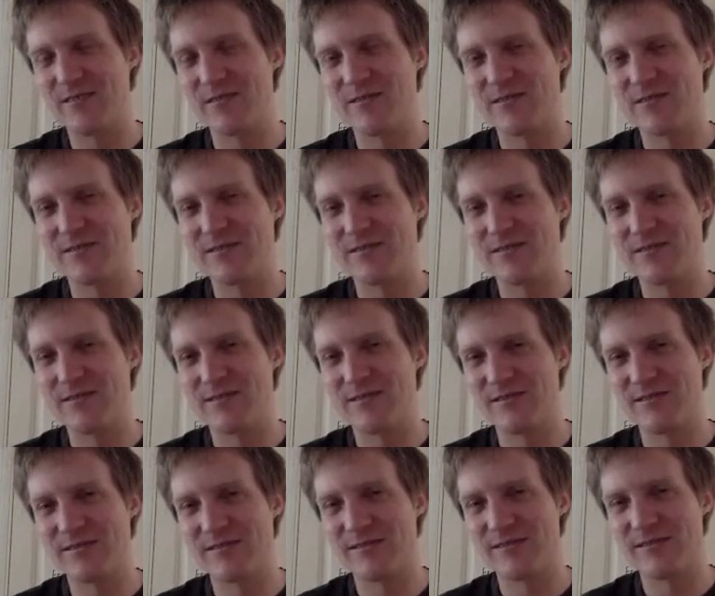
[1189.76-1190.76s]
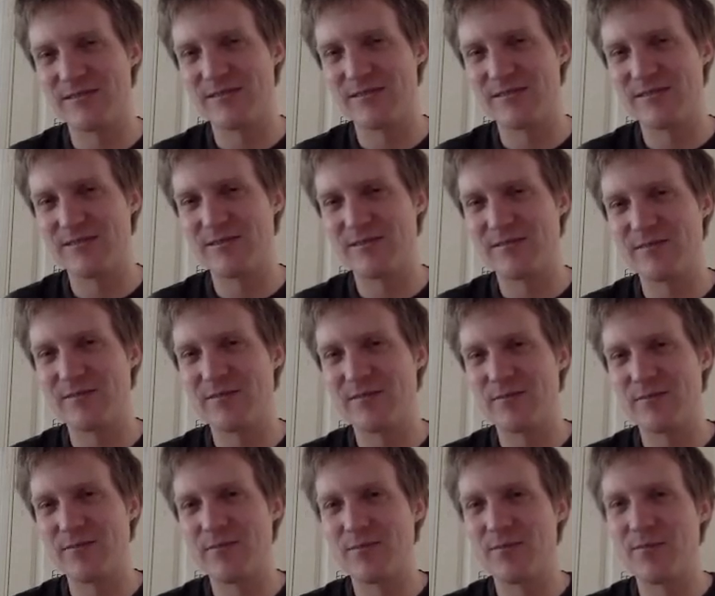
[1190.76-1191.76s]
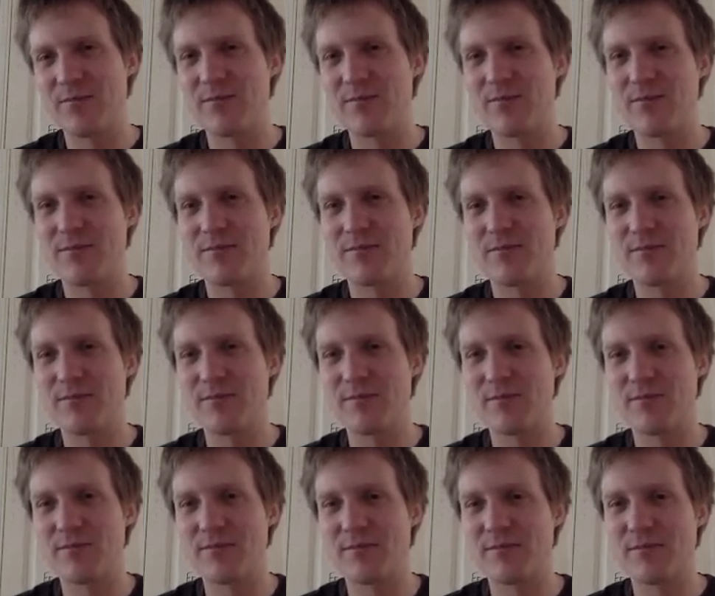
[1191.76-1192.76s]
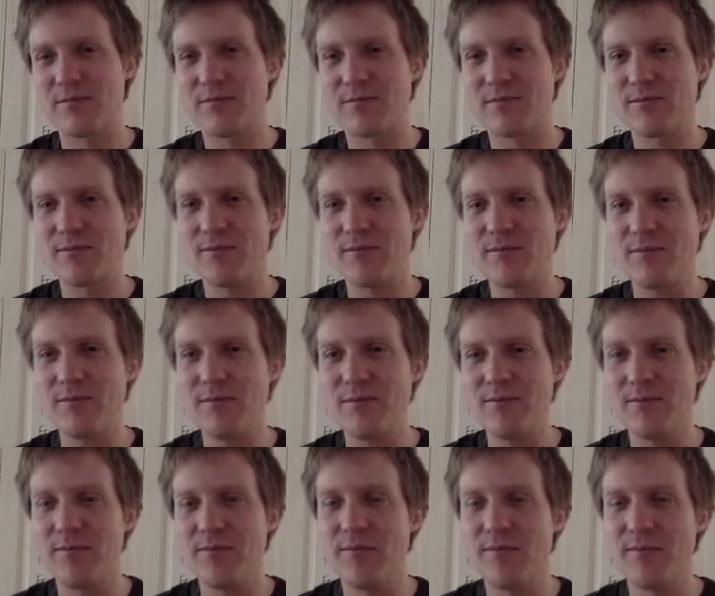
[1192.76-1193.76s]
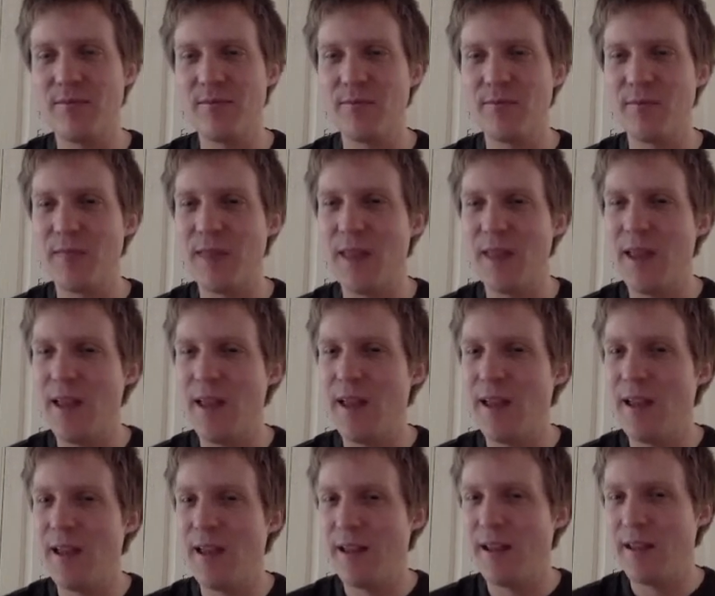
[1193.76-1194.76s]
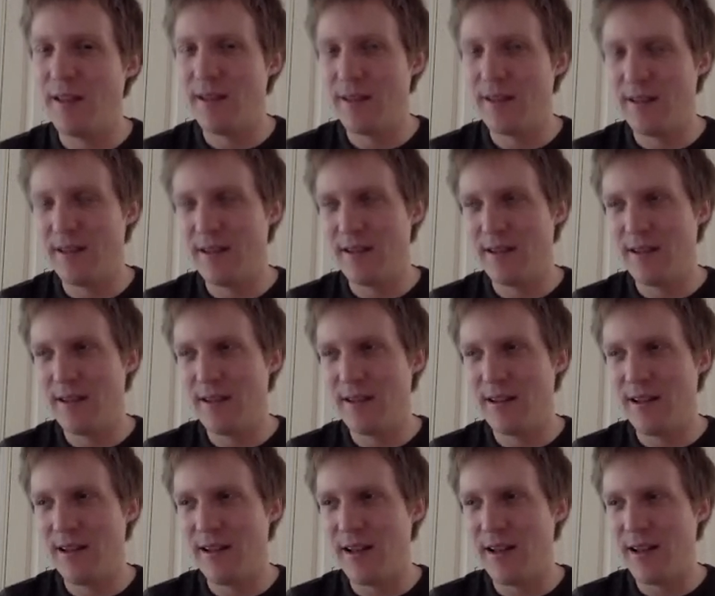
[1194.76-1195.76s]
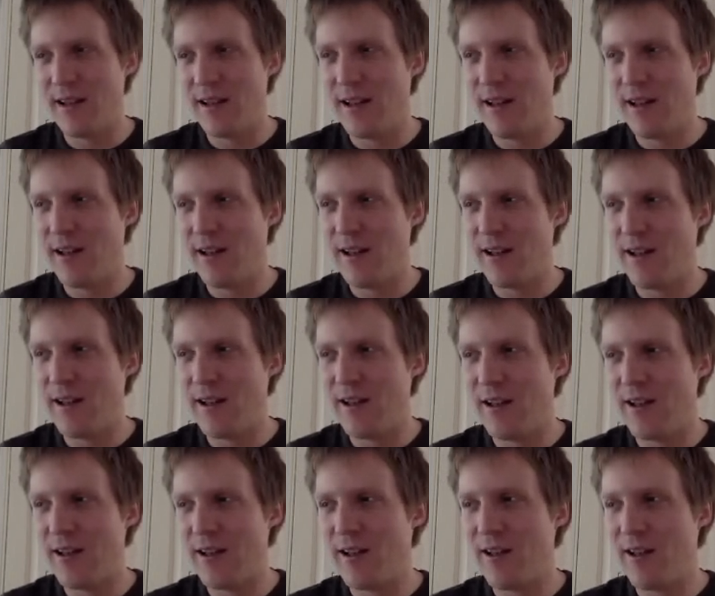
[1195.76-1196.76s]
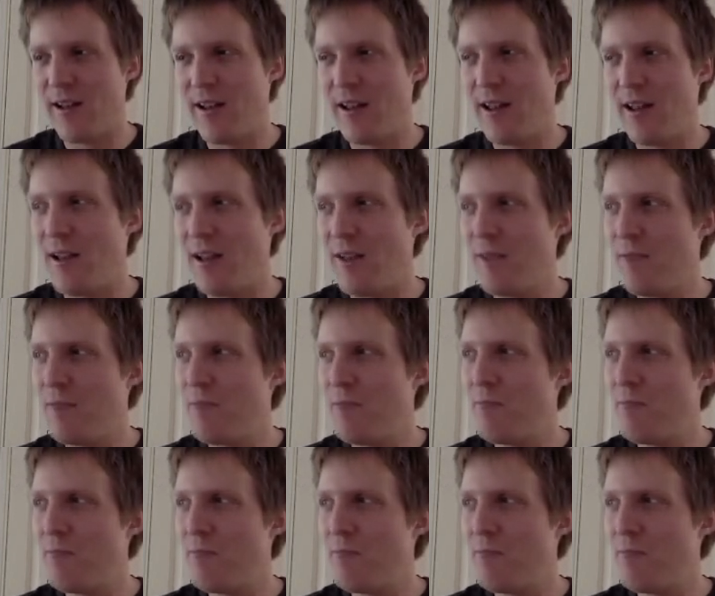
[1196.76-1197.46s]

The person shown says nothing.